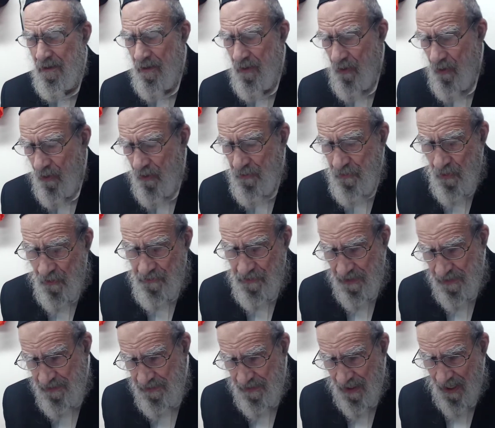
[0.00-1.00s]
Although
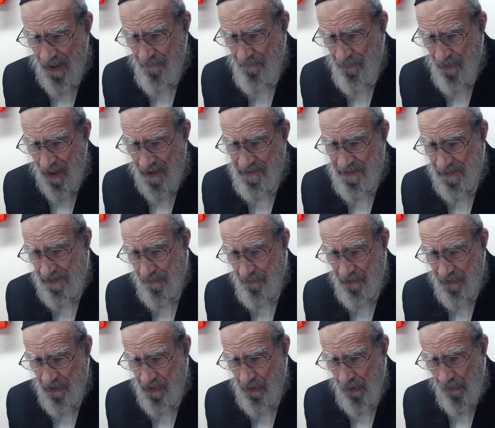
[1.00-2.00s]
the entire process, the
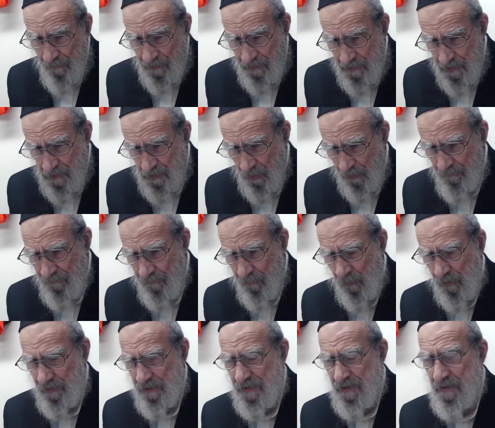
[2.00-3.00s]
beginning of it, is all
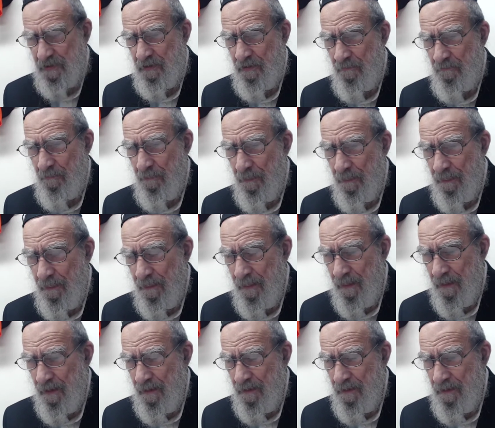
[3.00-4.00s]

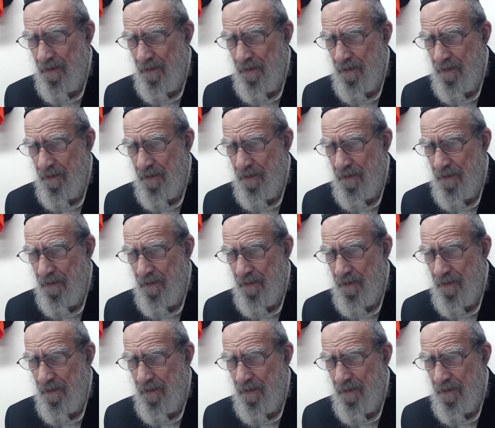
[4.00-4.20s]
false.